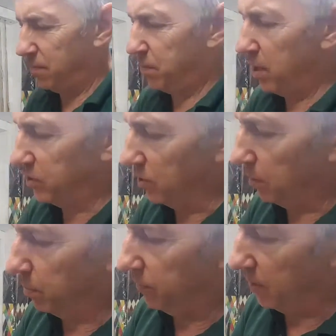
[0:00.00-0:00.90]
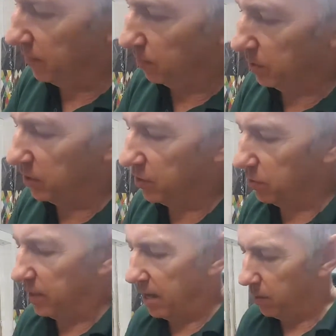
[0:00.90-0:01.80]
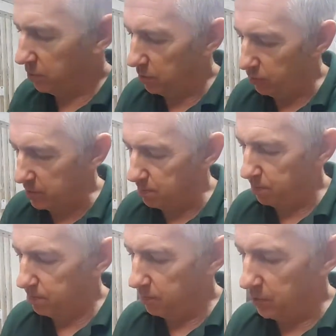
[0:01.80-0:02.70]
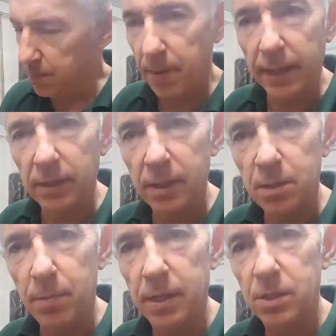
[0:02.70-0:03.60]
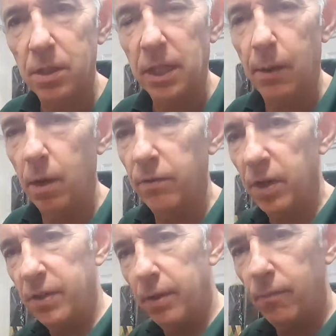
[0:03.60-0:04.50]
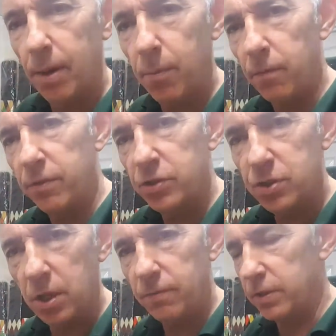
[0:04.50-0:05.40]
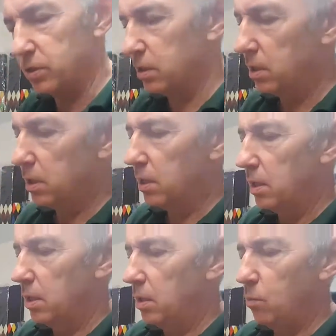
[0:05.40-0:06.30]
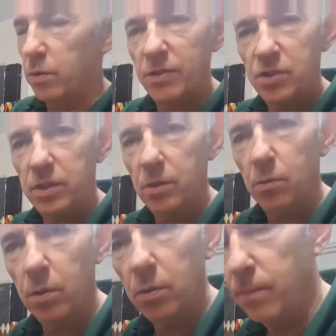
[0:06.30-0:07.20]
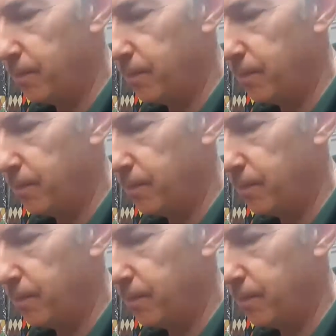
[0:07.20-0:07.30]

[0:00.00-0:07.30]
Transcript: personally I prefer, if I'm going to do that, to repaint these bits, go over it and then rub off the surface with a steel wool.